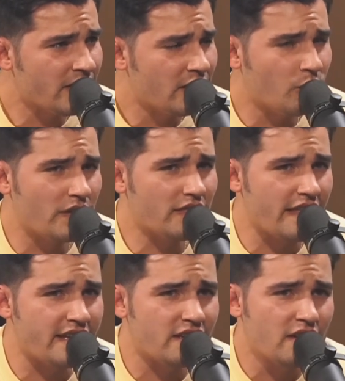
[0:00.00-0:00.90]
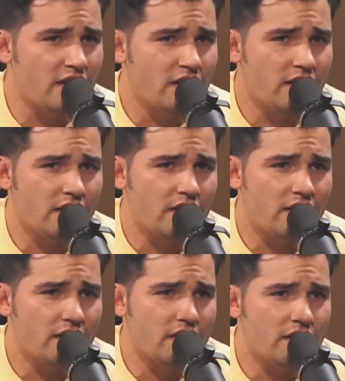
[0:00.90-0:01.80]
Yeah. With like You're never going to
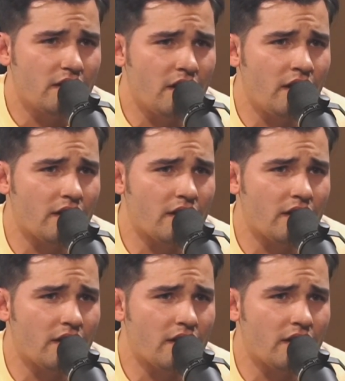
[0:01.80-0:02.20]
see that.